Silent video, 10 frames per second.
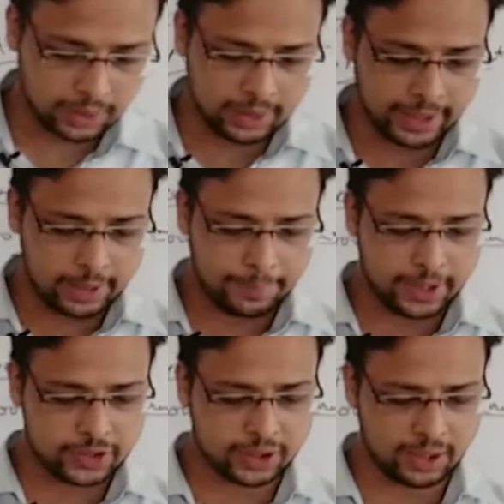the
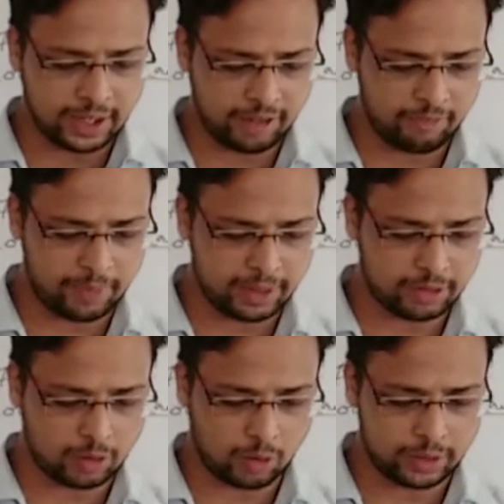deliberation have
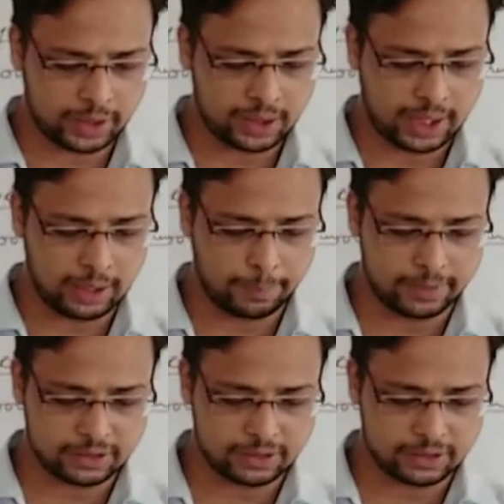been recorded and